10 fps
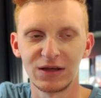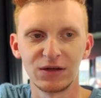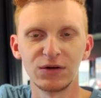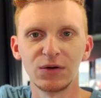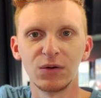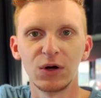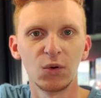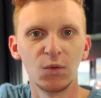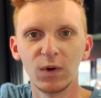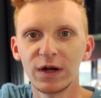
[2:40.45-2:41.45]
you know,
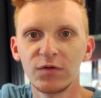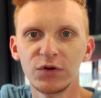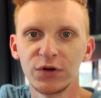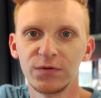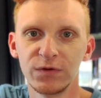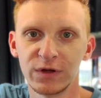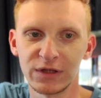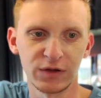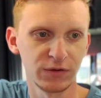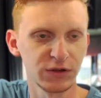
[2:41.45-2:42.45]
whatever you're
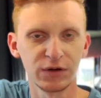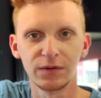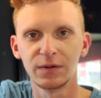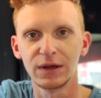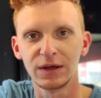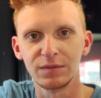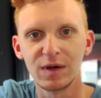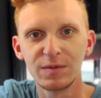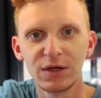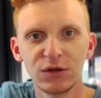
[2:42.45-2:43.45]
feeling. You know,
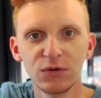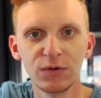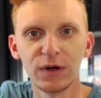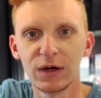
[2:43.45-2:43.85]
maybe you